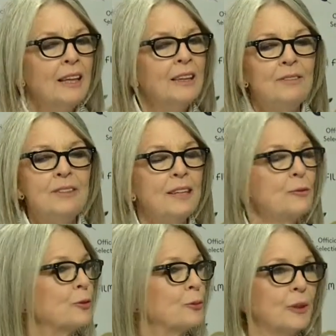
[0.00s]
Love and
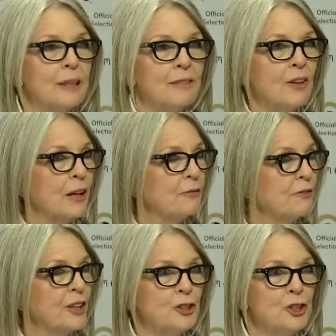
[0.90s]
Death was really a lot of
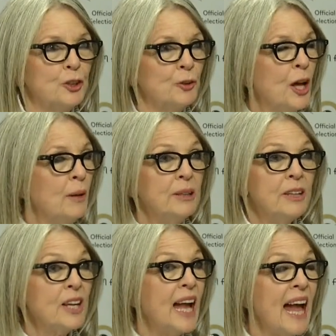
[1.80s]
fun too,
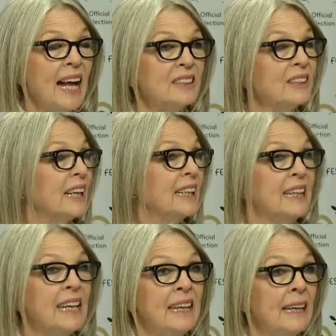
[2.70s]
because I acted like
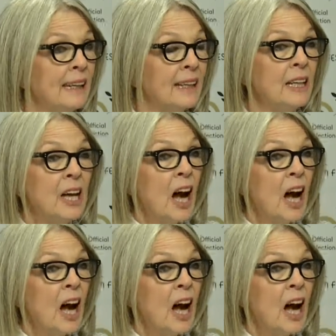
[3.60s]
an idiot.